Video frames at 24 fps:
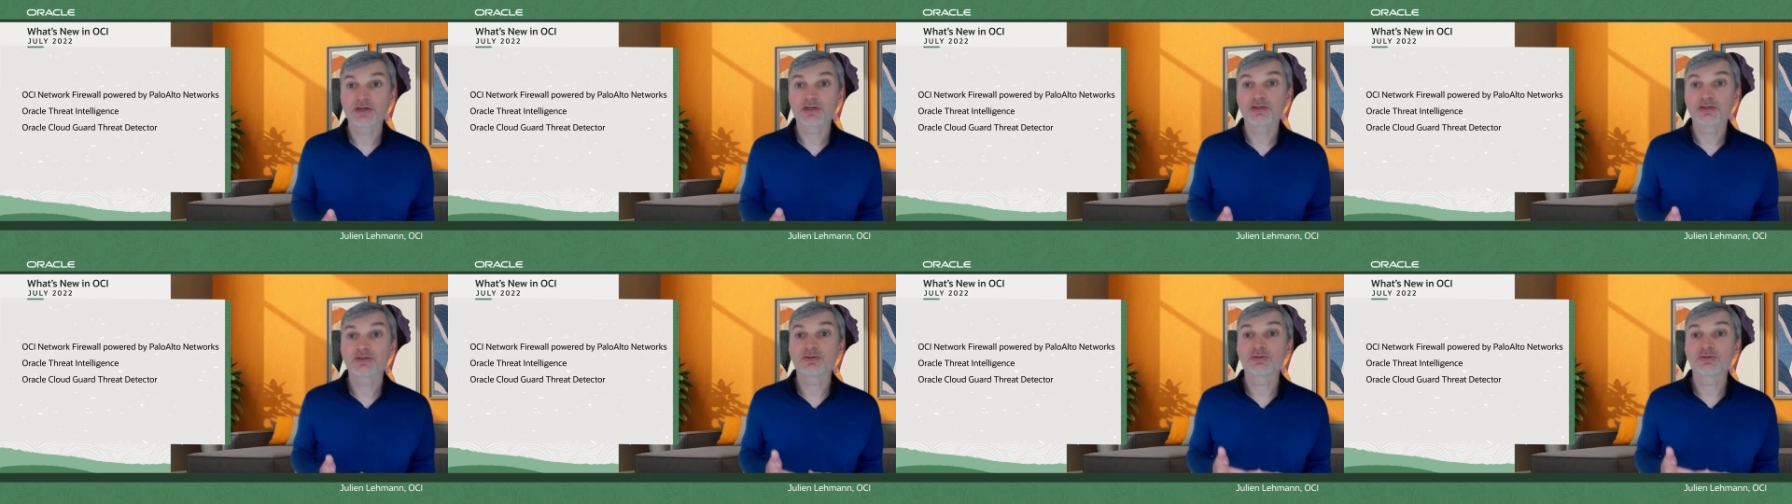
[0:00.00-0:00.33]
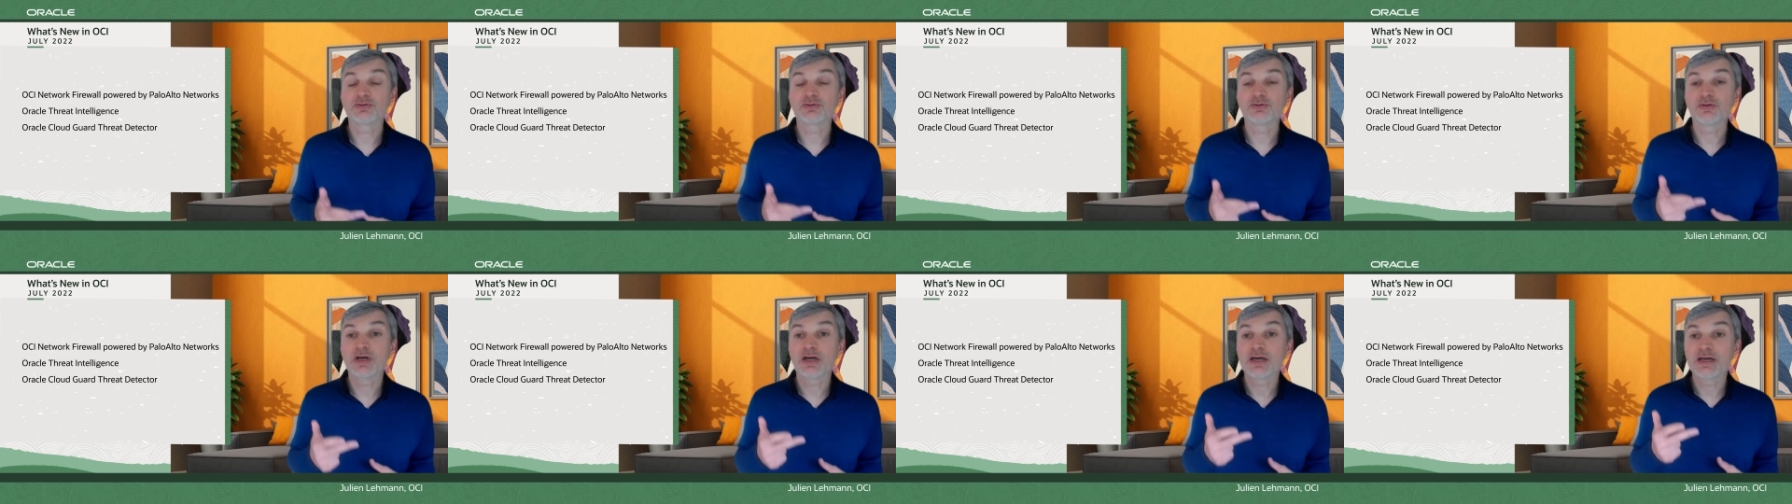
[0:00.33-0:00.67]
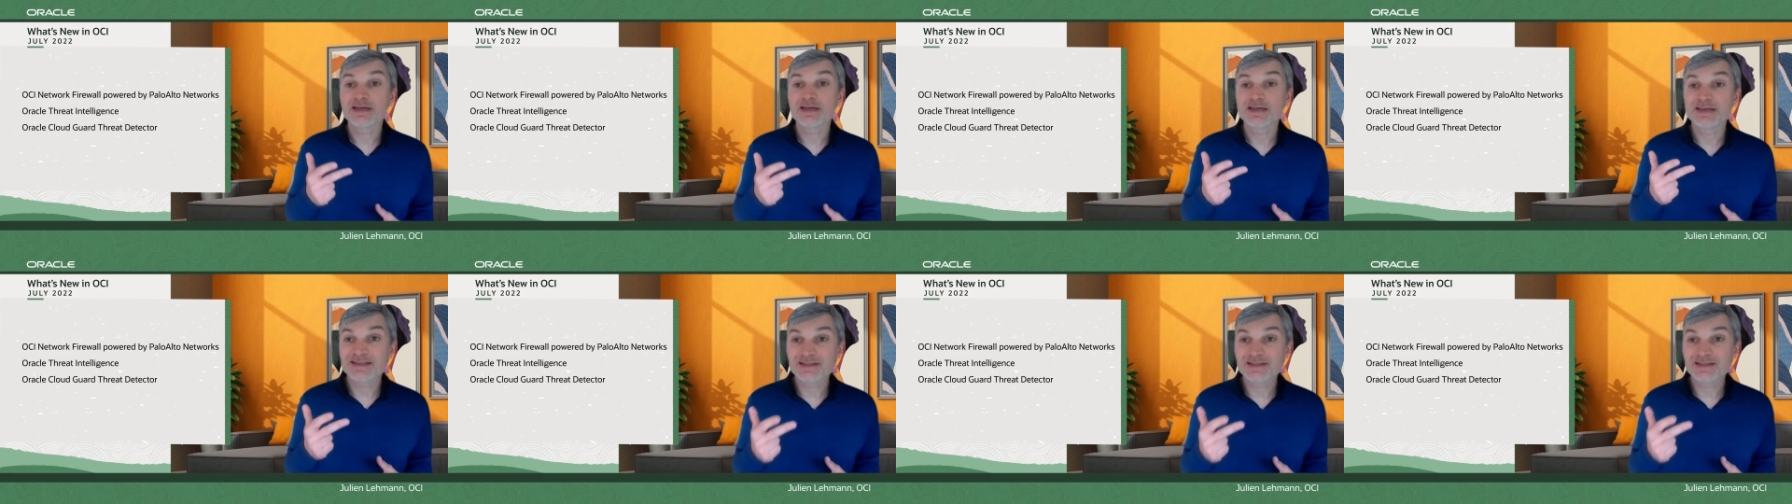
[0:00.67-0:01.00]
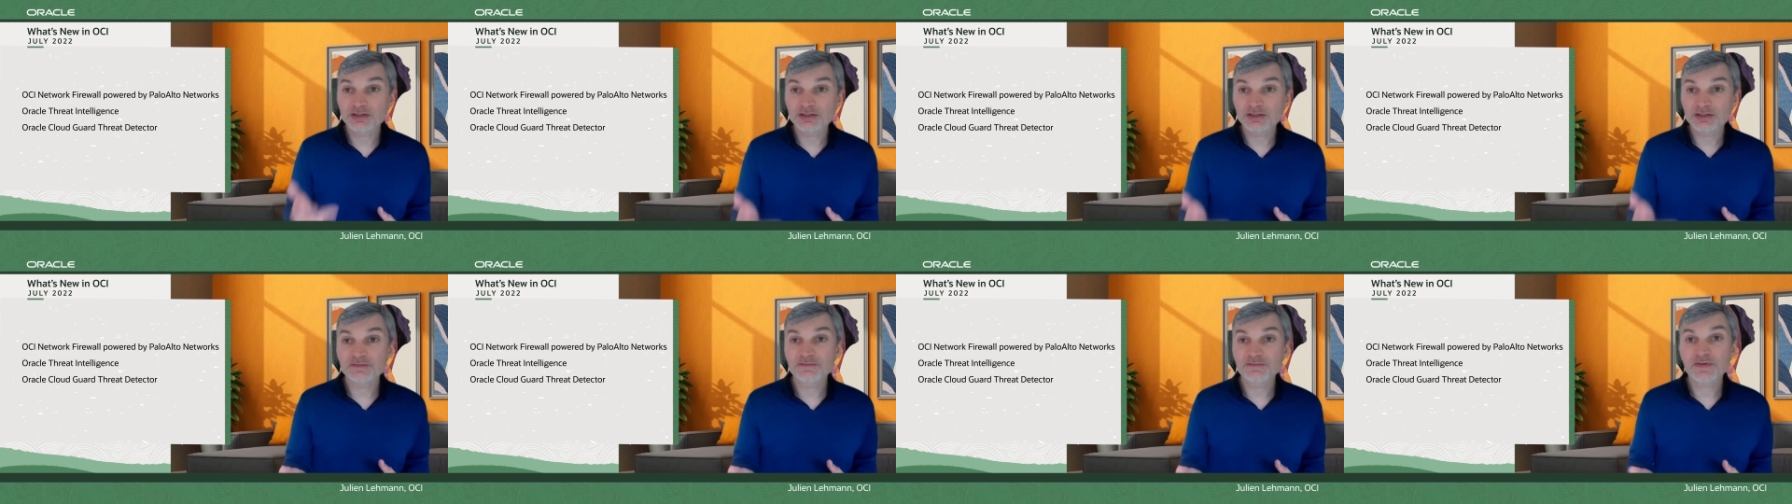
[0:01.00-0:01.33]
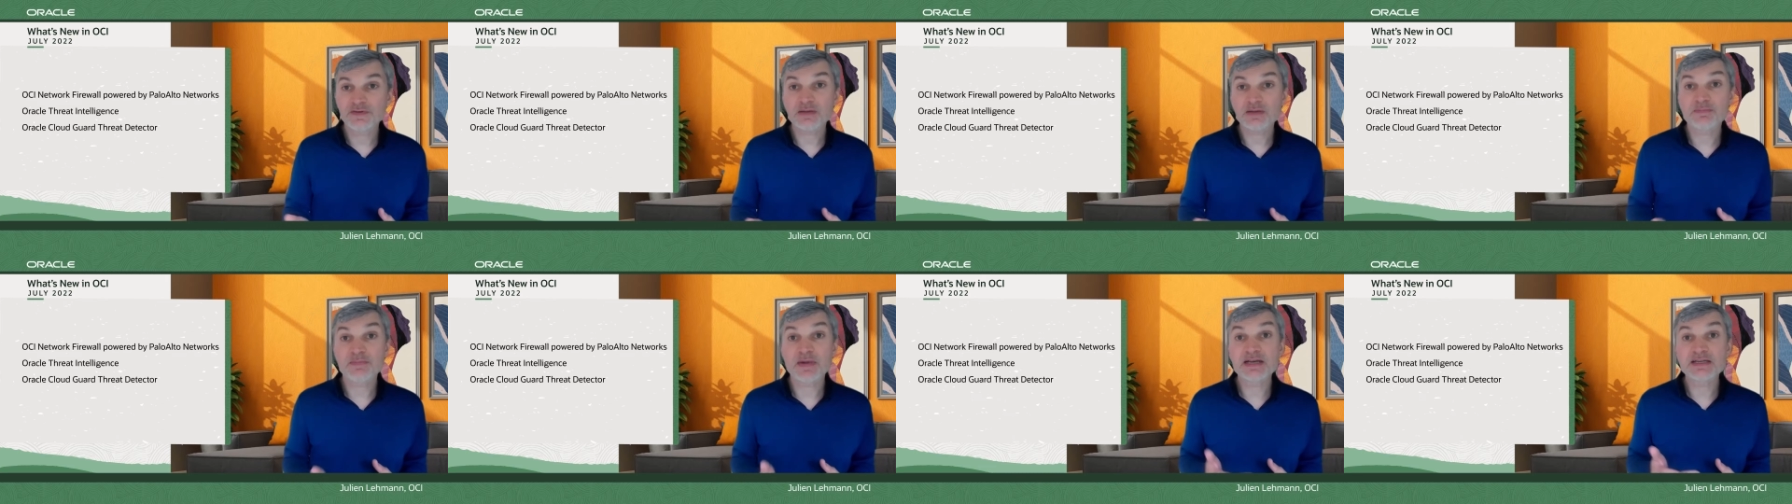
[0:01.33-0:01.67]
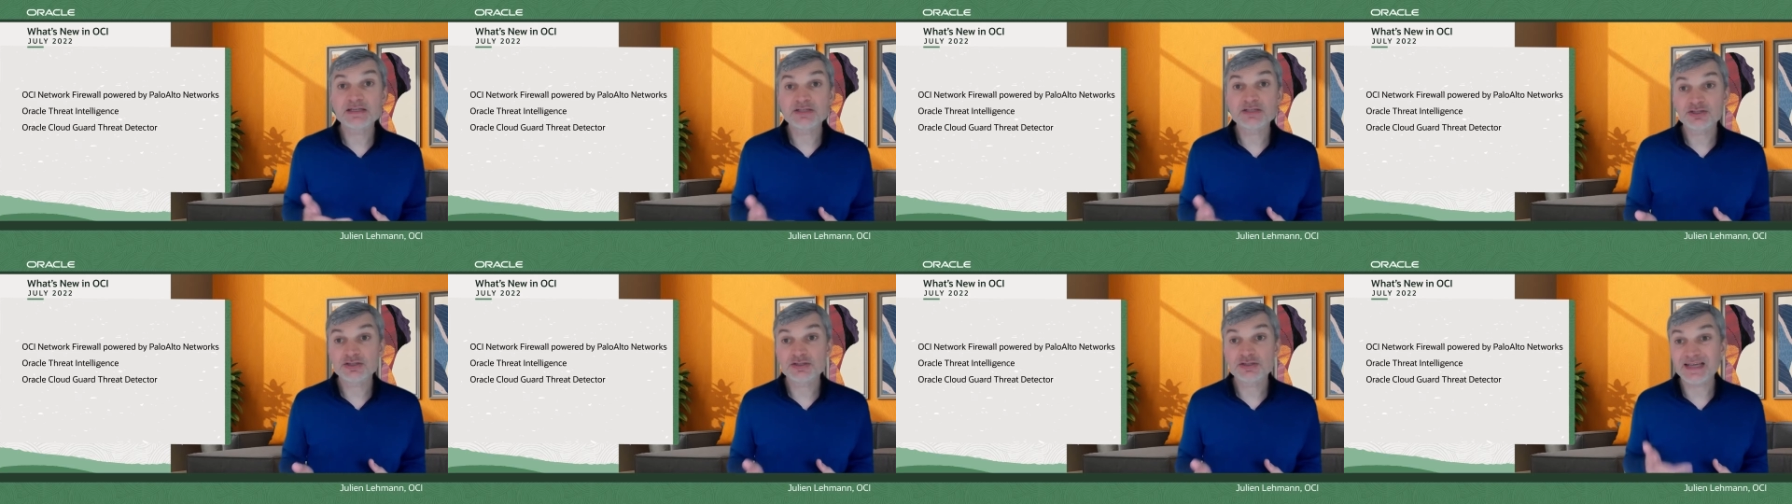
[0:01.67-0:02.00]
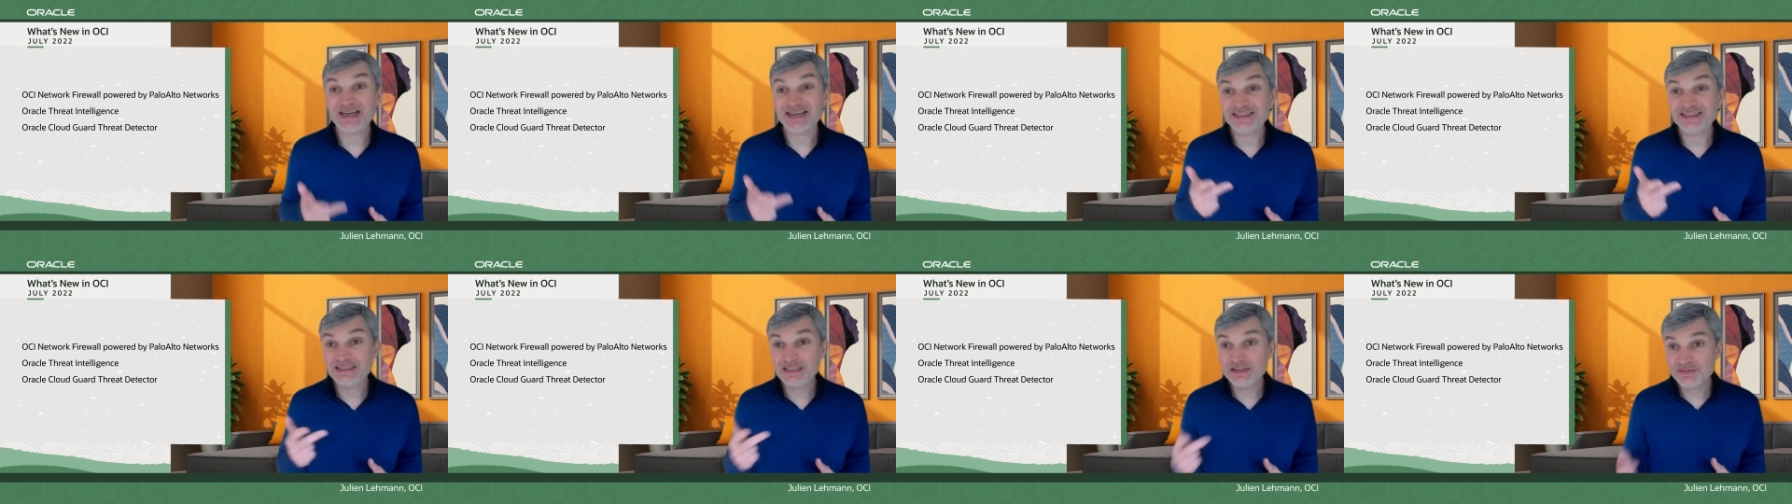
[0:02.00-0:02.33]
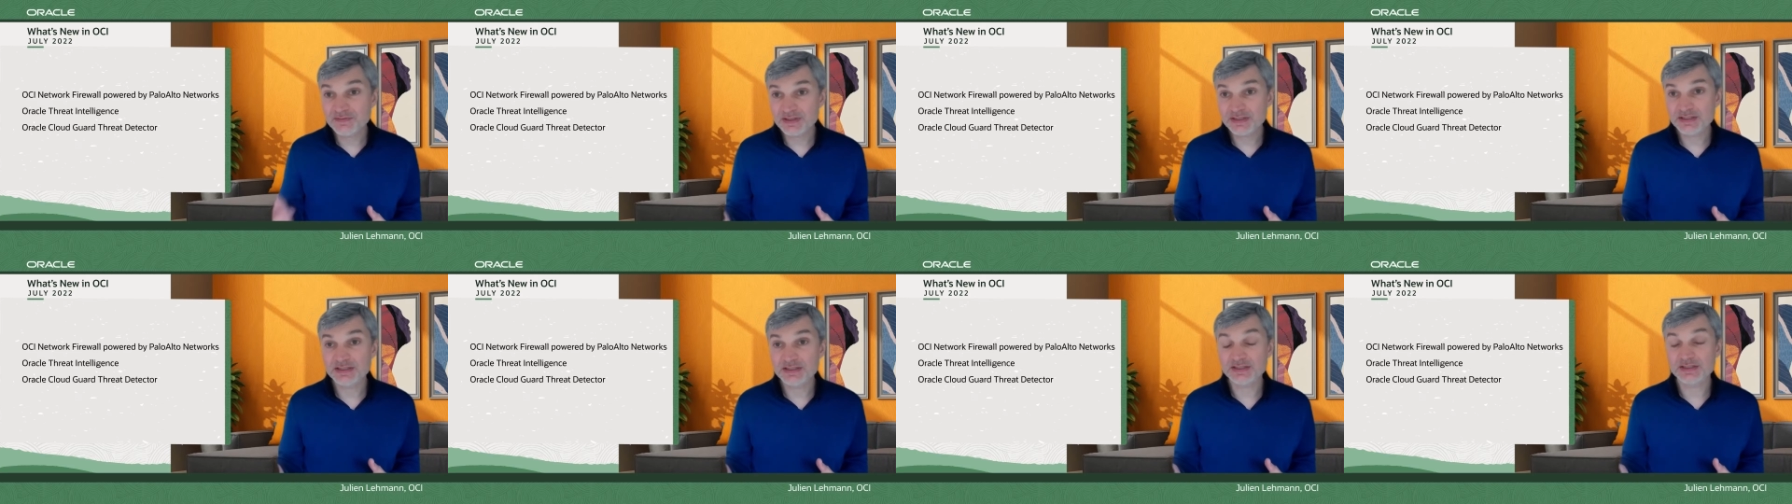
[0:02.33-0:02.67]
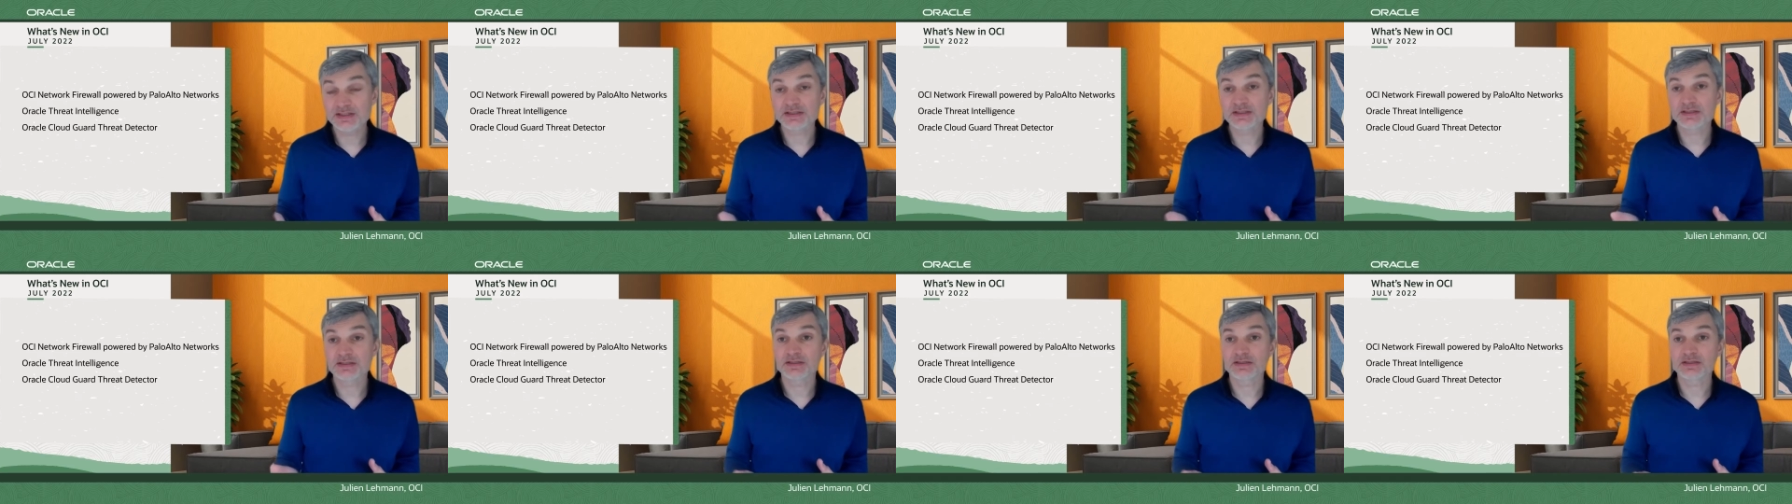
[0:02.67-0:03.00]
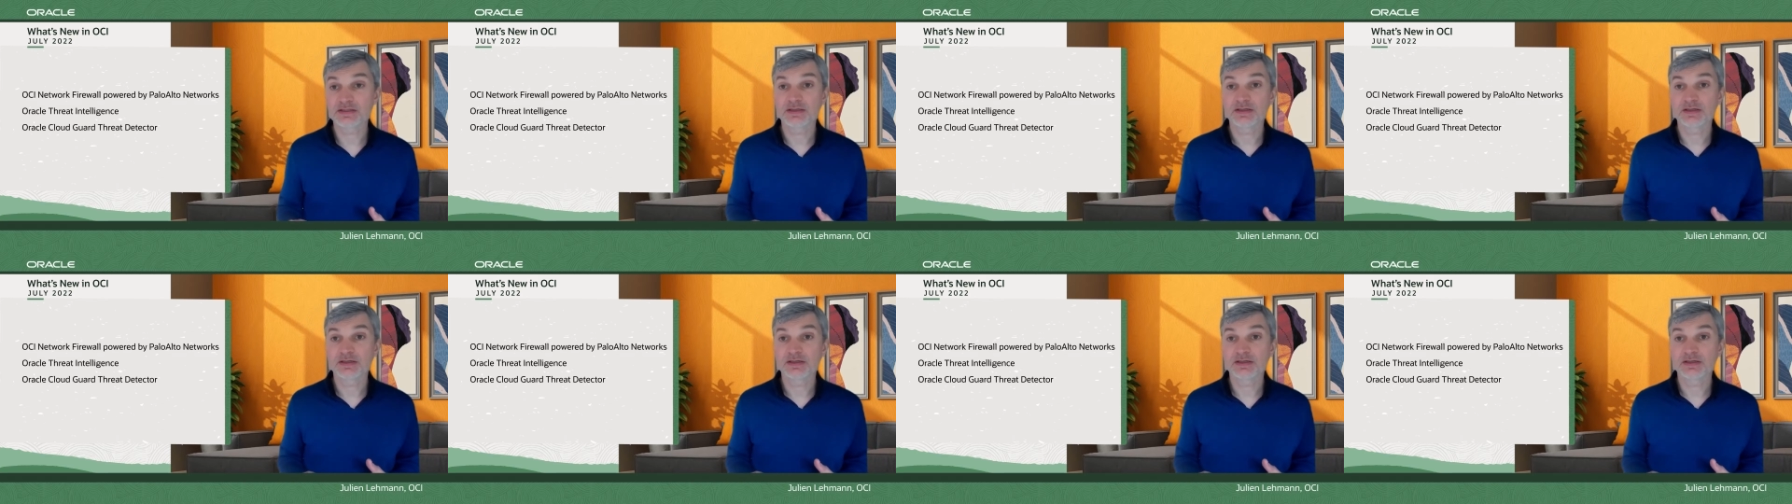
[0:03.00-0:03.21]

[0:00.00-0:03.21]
to identify malicious activities